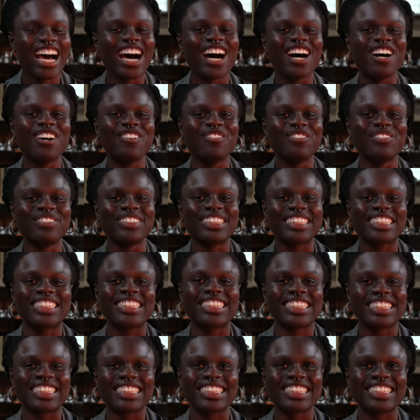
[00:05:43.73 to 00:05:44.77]
Um,
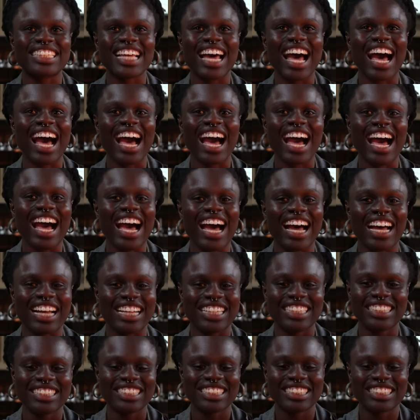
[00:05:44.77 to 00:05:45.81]
ah.